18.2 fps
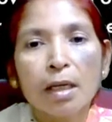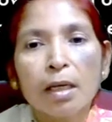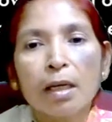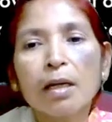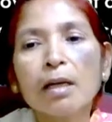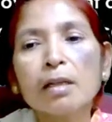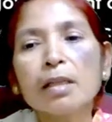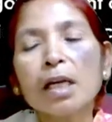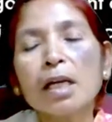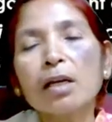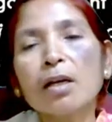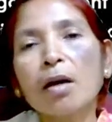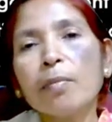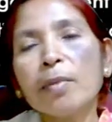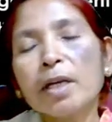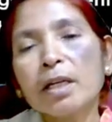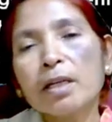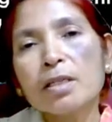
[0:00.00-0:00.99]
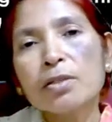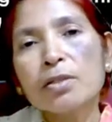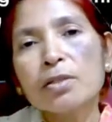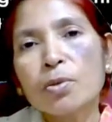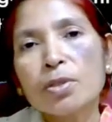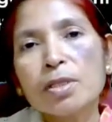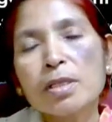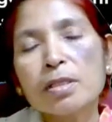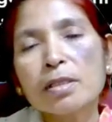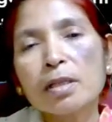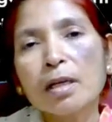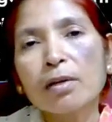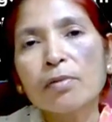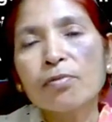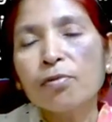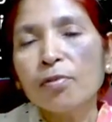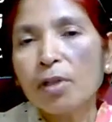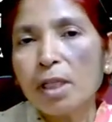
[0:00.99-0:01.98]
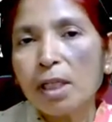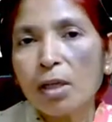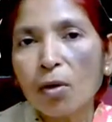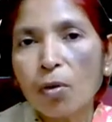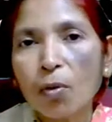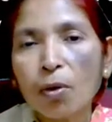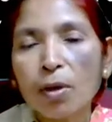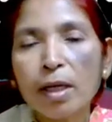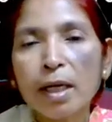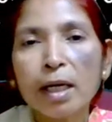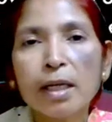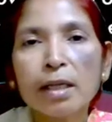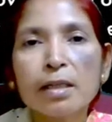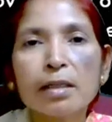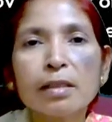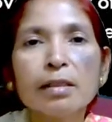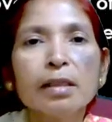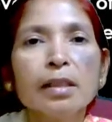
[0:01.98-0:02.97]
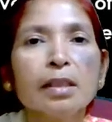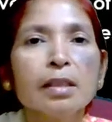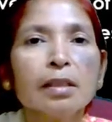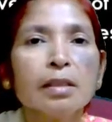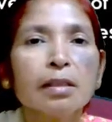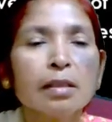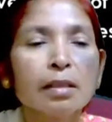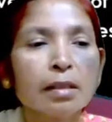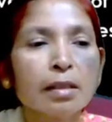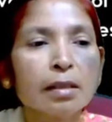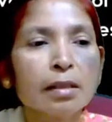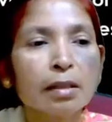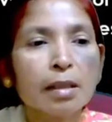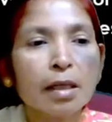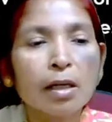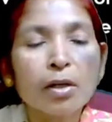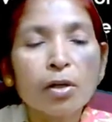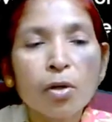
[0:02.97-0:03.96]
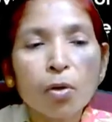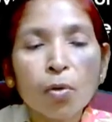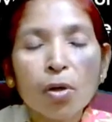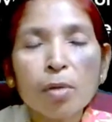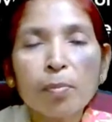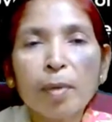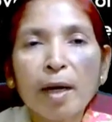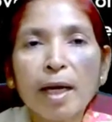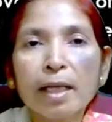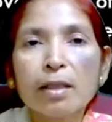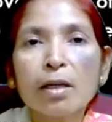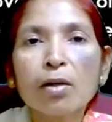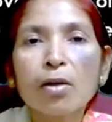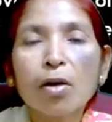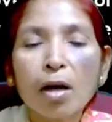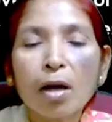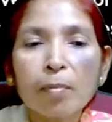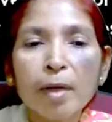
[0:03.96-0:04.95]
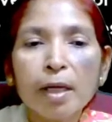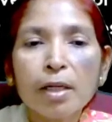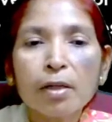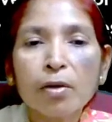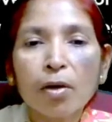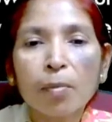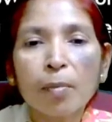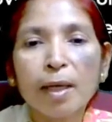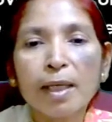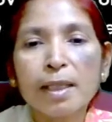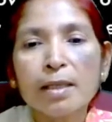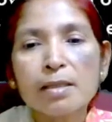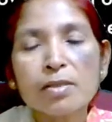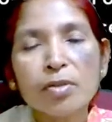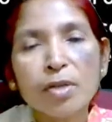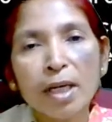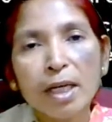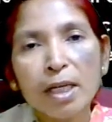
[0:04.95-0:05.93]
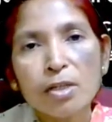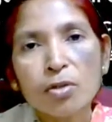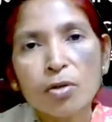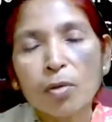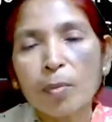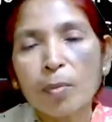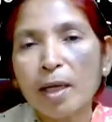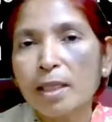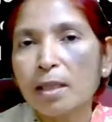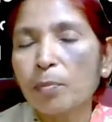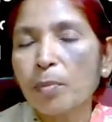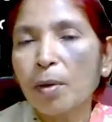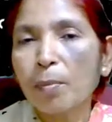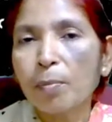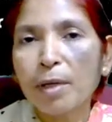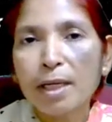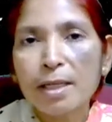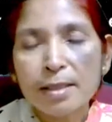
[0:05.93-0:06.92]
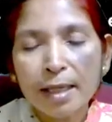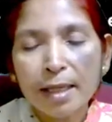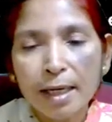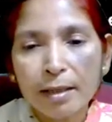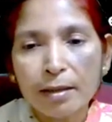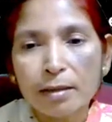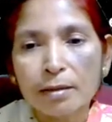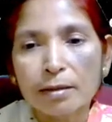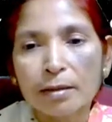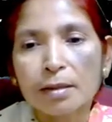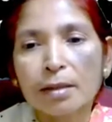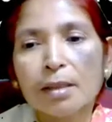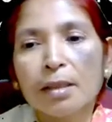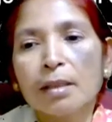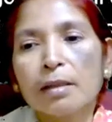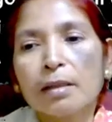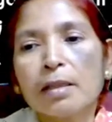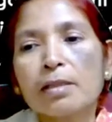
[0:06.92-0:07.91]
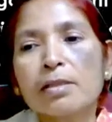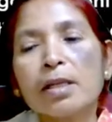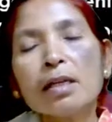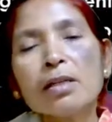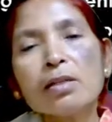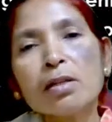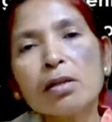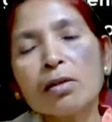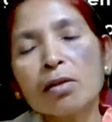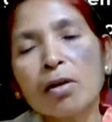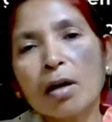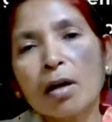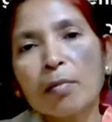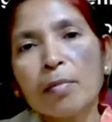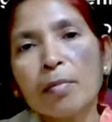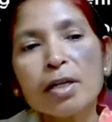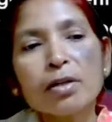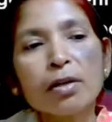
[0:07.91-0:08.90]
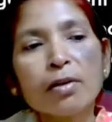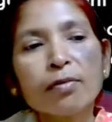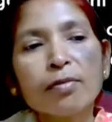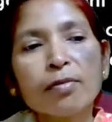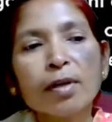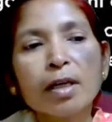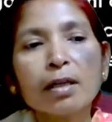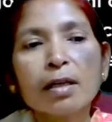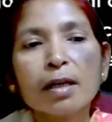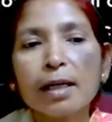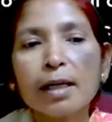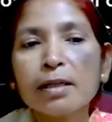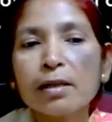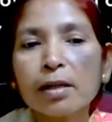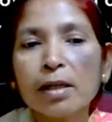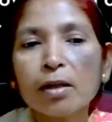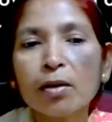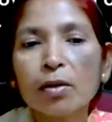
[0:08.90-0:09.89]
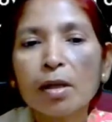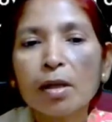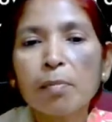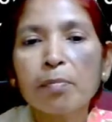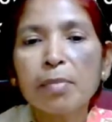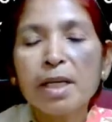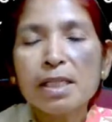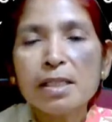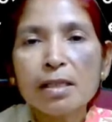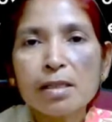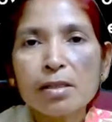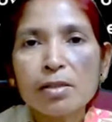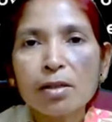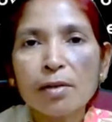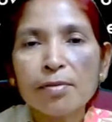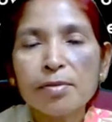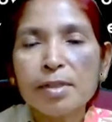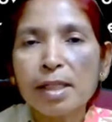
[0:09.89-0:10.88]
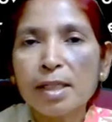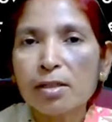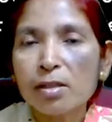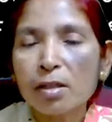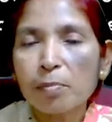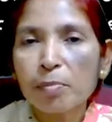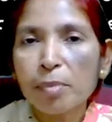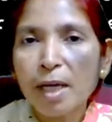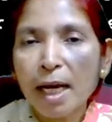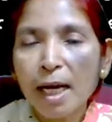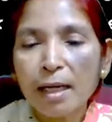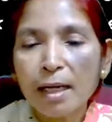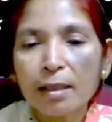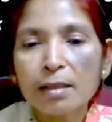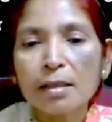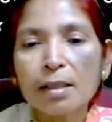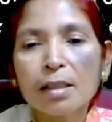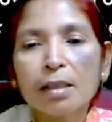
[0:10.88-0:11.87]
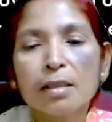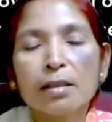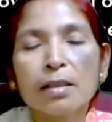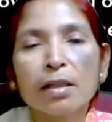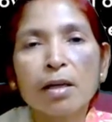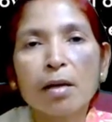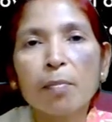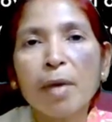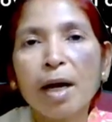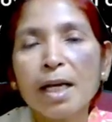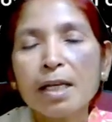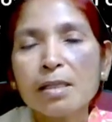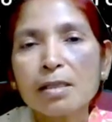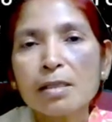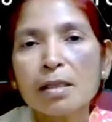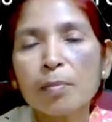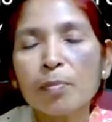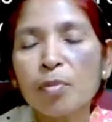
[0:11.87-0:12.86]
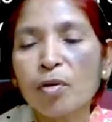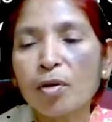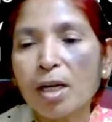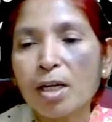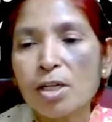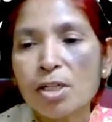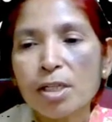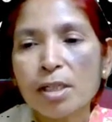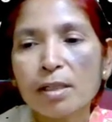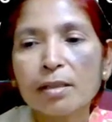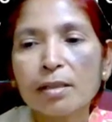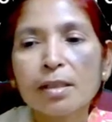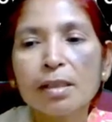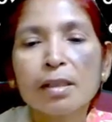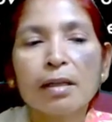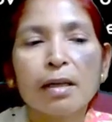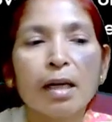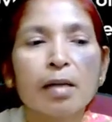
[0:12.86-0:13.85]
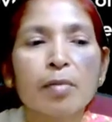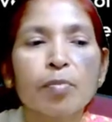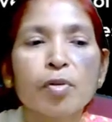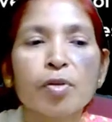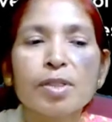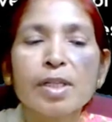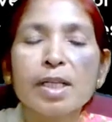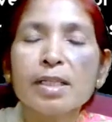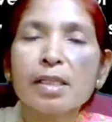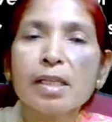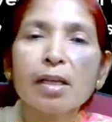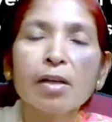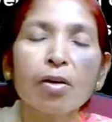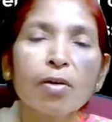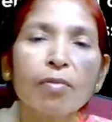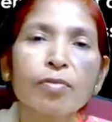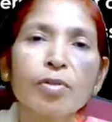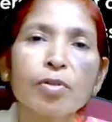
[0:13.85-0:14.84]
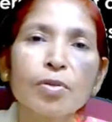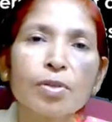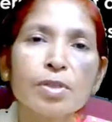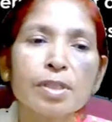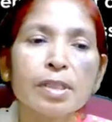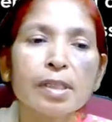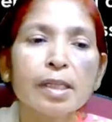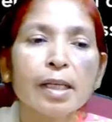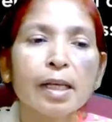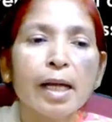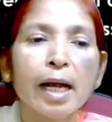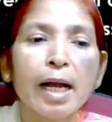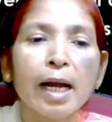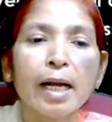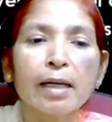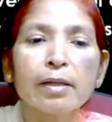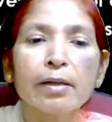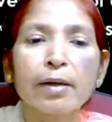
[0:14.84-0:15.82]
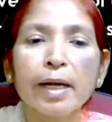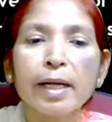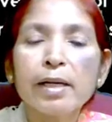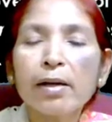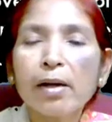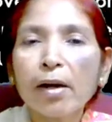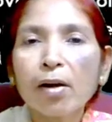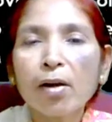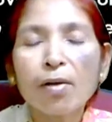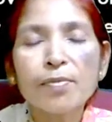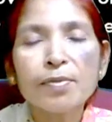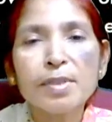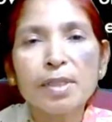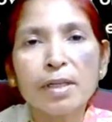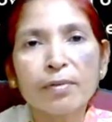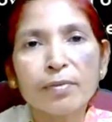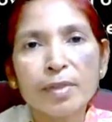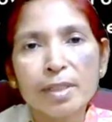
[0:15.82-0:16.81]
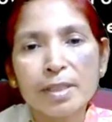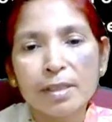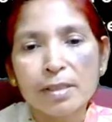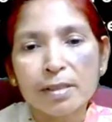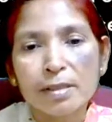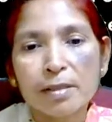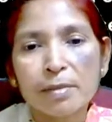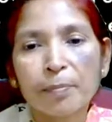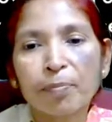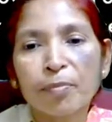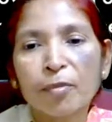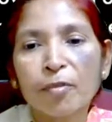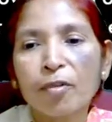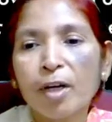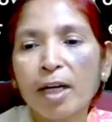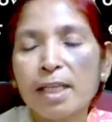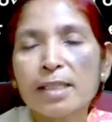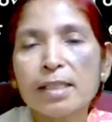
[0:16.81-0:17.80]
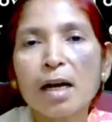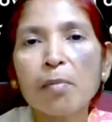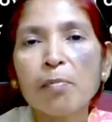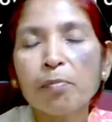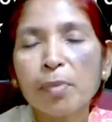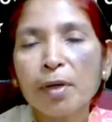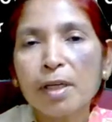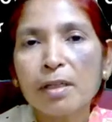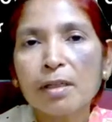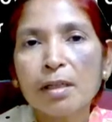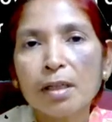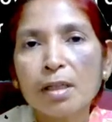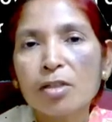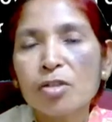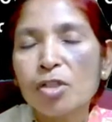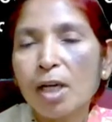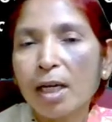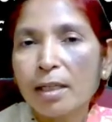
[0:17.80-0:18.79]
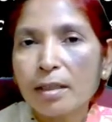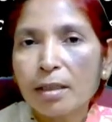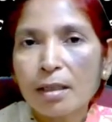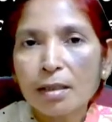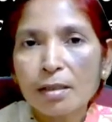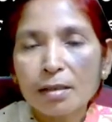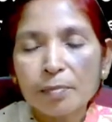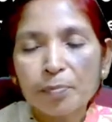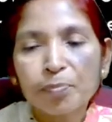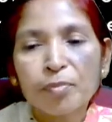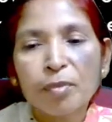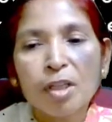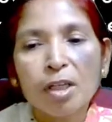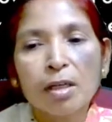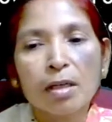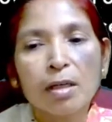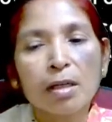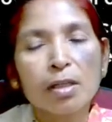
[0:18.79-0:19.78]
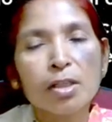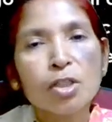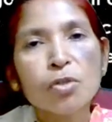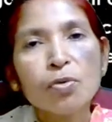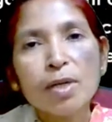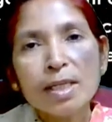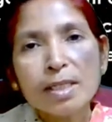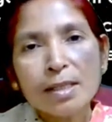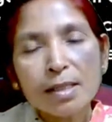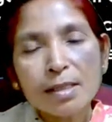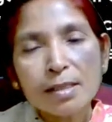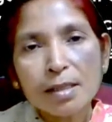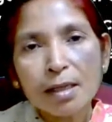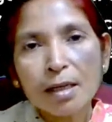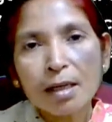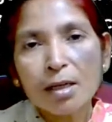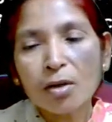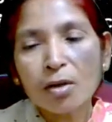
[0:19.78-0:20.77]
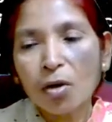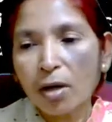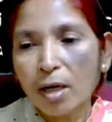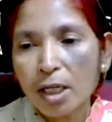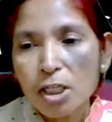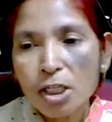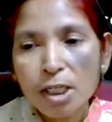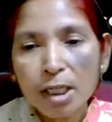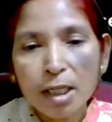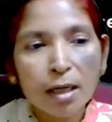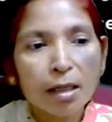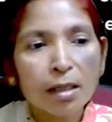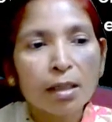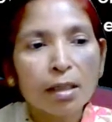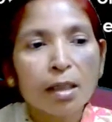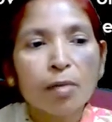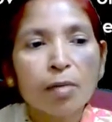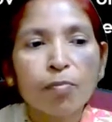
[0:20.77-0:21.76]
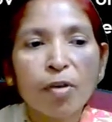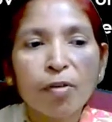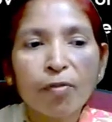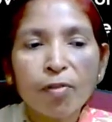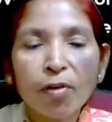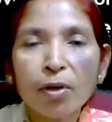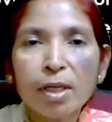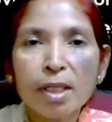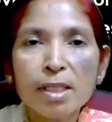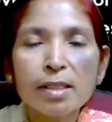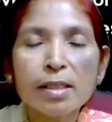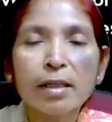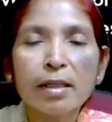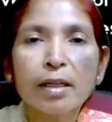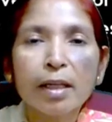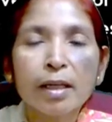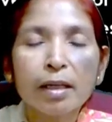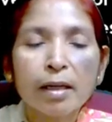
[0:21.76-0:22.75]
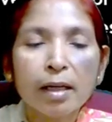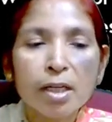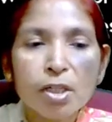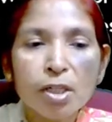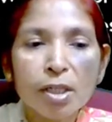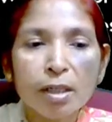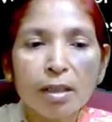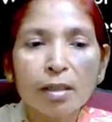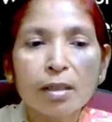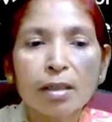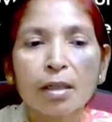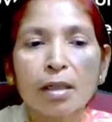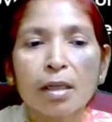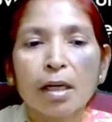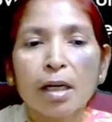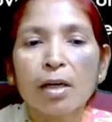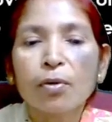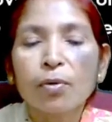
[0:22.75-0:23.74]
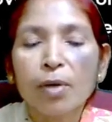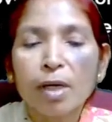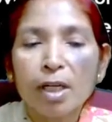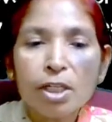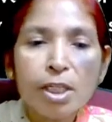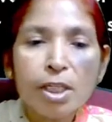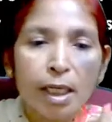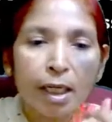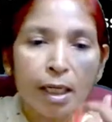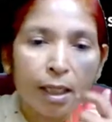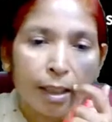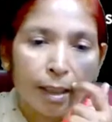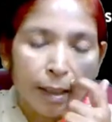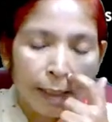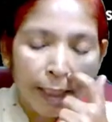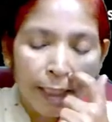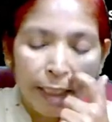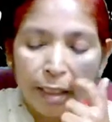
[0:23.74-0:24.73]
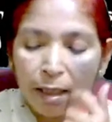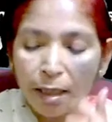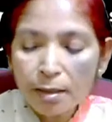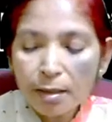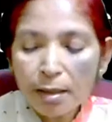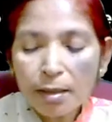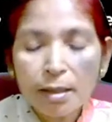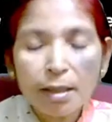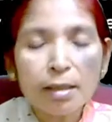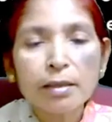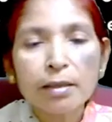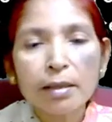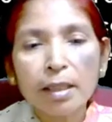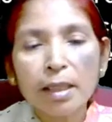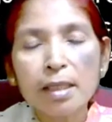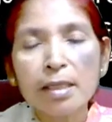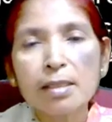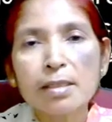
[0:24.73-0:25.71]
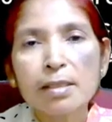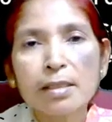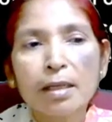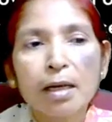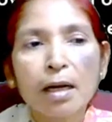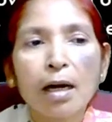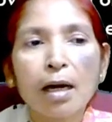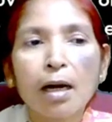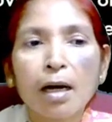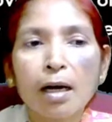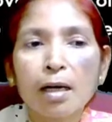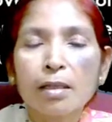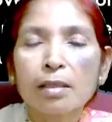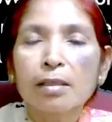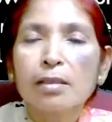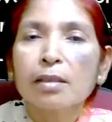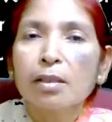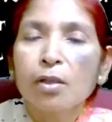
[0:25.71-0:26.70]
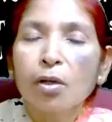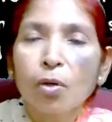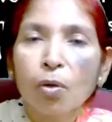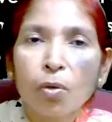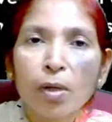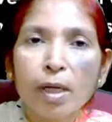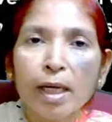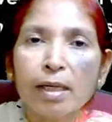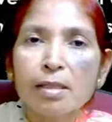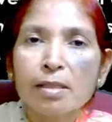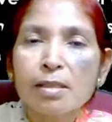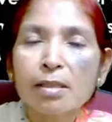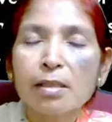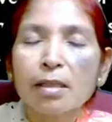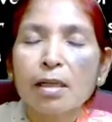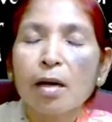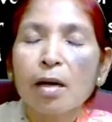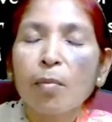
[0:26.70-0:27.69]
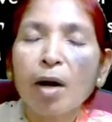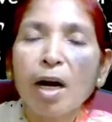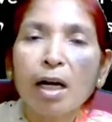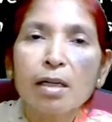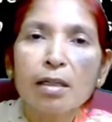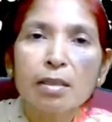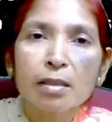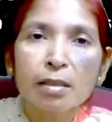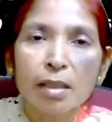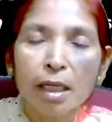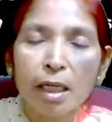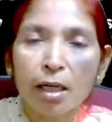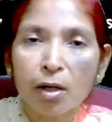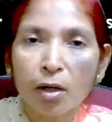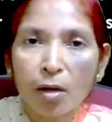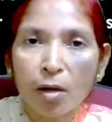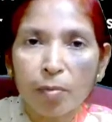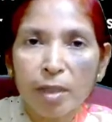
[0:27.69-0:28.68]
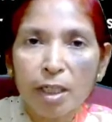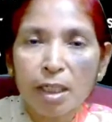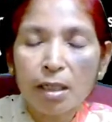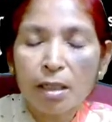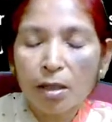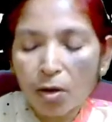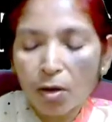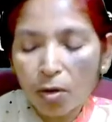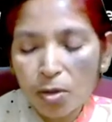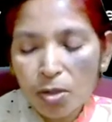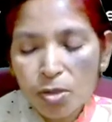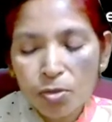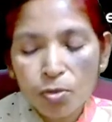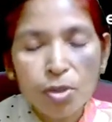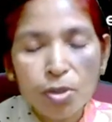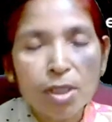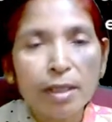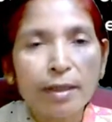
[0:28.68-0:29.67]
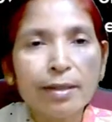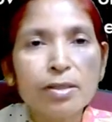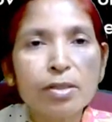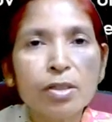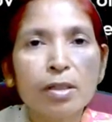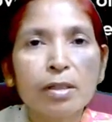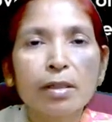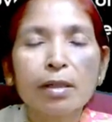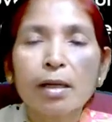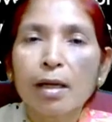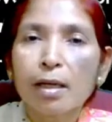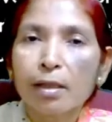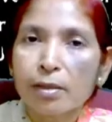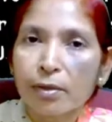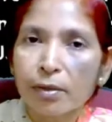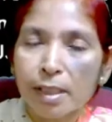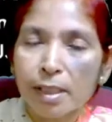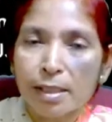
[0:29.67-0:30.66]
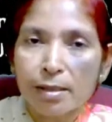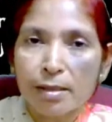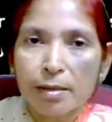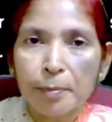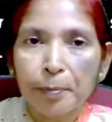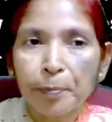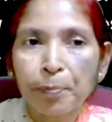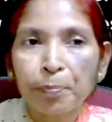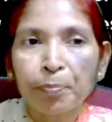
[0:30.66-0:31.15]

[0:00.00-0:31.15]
Here, the economic resources are fully owned and controlled by the government or by the state or by the public sector. The central government of a country, on the basis of central plan, determines the production and processing of goods and rendering of services. For example, China, USSR, or Russia, before disintegration into Russia and other countries, are known as command economy or socialist countries.